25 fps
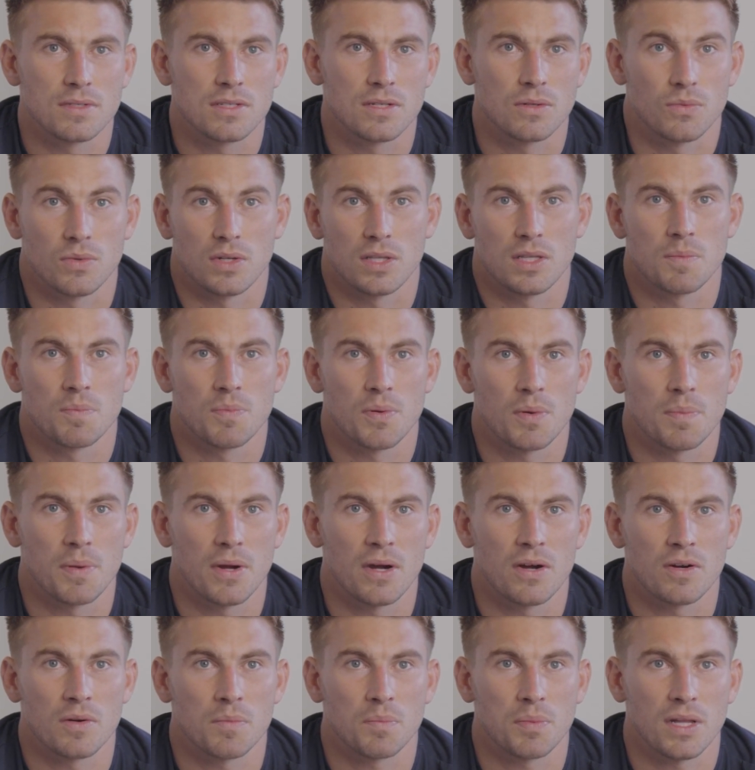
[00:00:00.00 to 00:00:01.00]
to really
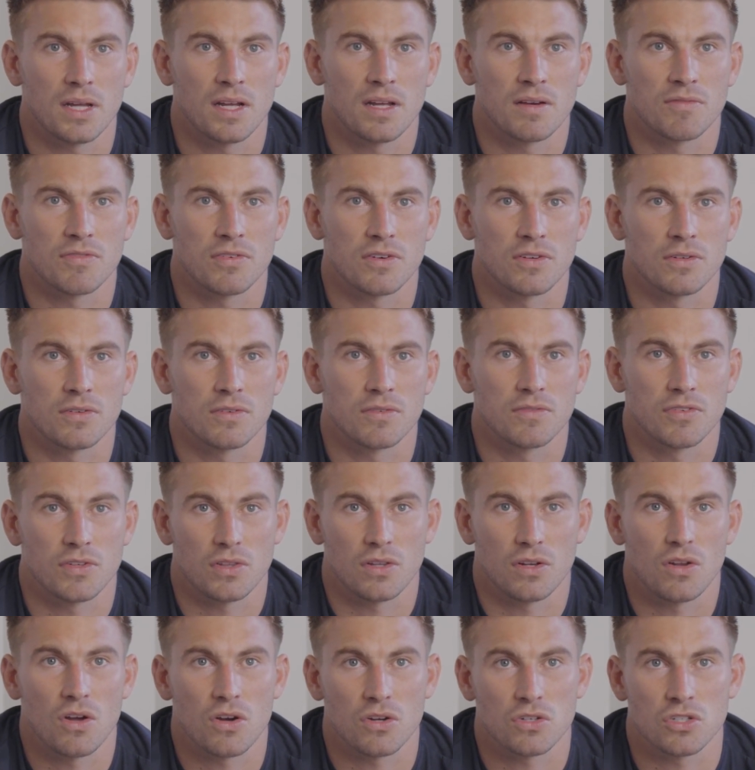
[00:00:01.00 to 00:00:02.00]
prepare and plan for
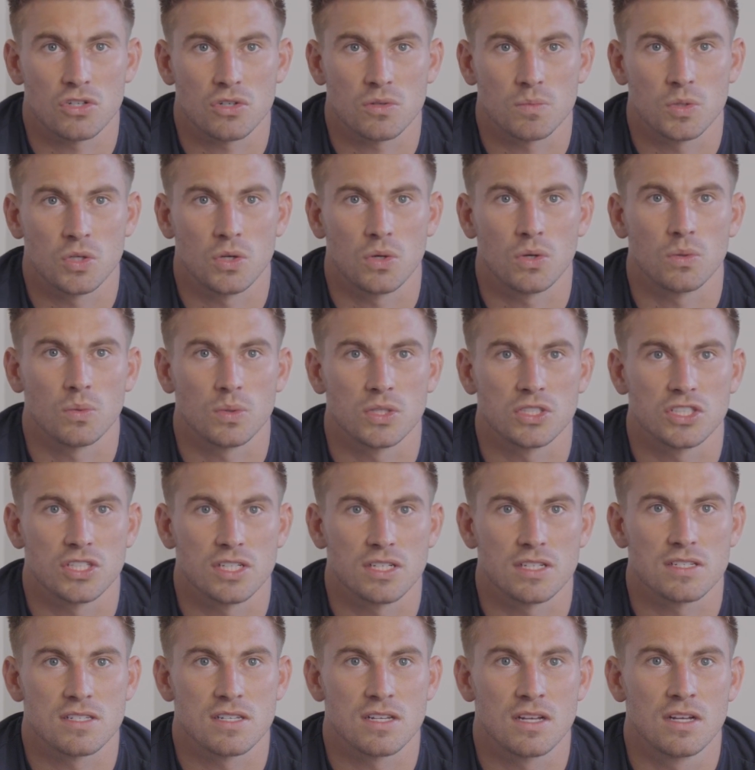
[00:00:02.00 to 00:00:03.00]
the long-term goal, which
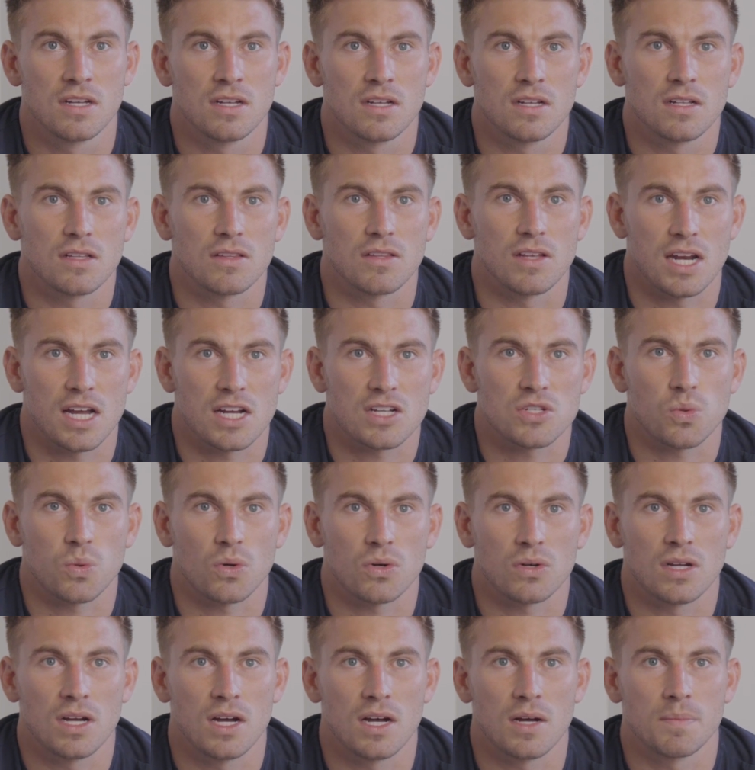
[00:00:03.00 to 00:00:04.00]
is the next
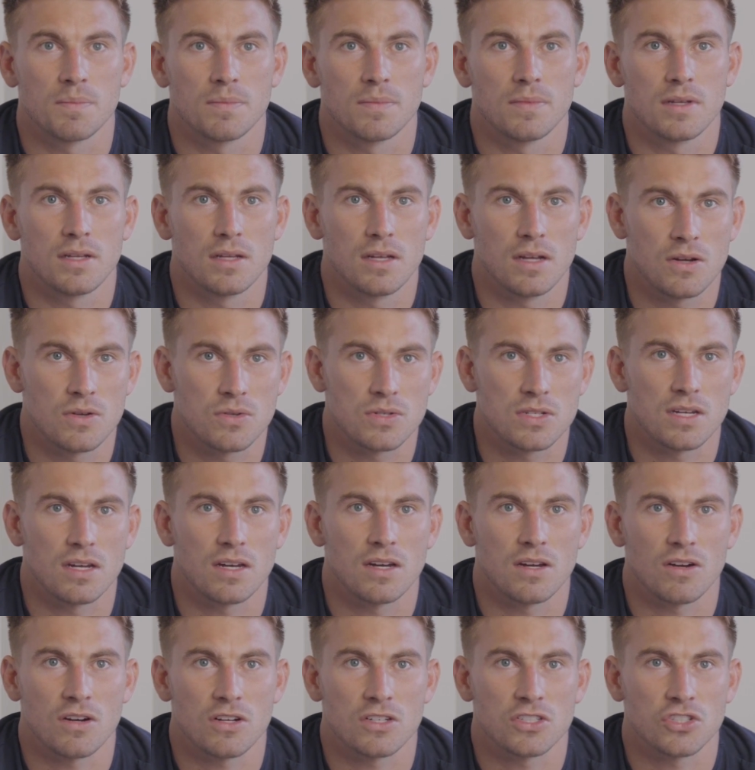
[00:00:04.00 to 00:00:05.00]
World Cup hosted
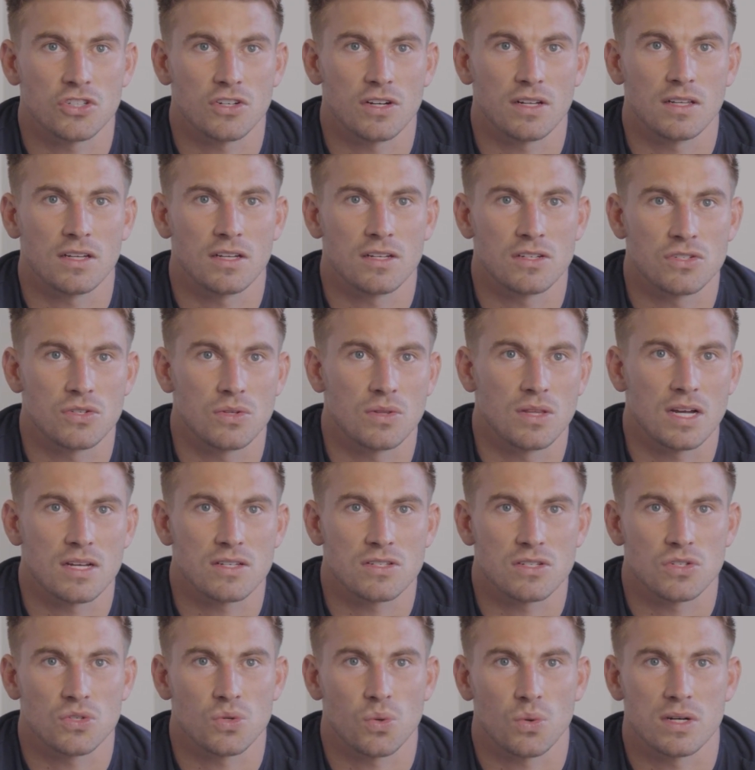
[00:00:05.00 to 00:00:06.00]
in Australia in
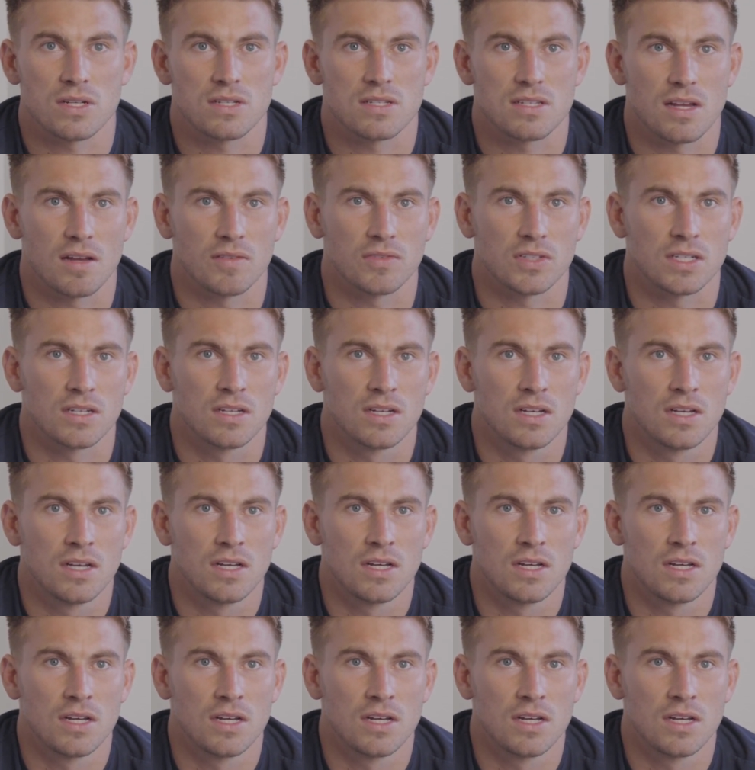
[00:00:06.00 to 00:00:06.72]
2027.